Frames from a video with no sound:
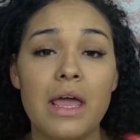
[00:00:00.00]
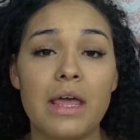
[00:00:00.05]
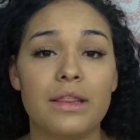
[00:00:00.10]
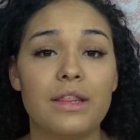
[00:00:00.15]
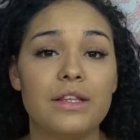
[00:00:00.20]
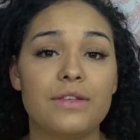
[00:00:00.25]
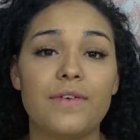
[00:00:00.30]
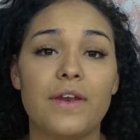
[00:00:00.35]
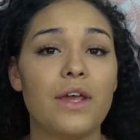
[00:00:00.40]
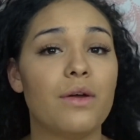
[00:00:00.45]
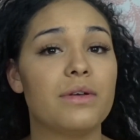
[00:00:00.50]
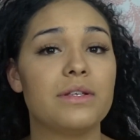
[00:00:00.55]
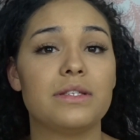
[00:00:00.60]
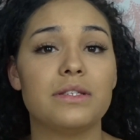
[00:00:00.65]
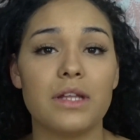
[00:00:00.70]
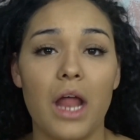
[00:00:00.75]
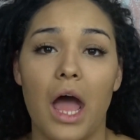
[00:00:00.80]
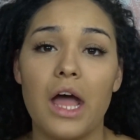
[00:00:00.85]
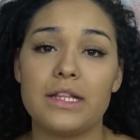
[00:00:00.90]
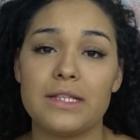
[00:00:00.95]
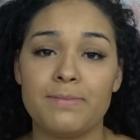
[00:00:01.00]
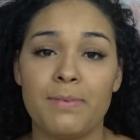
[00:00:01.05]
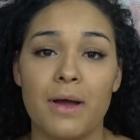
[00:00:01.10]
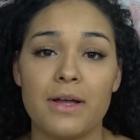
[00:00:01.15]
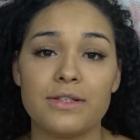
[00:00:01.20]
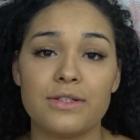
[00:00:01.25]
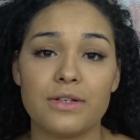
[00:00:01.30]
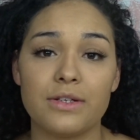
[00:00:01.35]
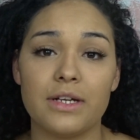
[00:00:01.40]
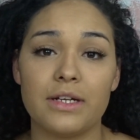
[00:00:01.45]
This video is not
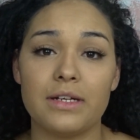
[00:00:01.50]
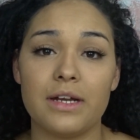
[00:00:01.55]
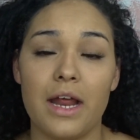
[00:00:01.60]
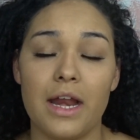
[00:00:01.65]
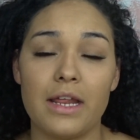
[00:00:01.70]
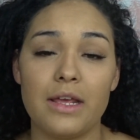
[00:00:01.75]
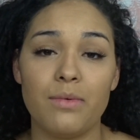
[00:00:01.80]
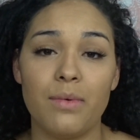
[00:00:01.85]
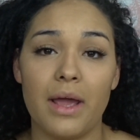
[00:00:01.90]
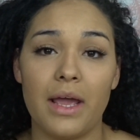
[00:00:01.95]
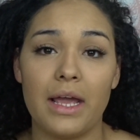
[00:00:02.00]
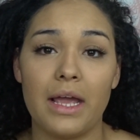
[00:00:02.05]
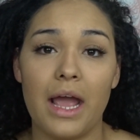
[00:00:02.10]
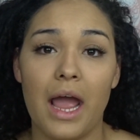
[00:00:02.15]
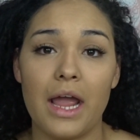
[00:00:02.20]
sponsored in any way.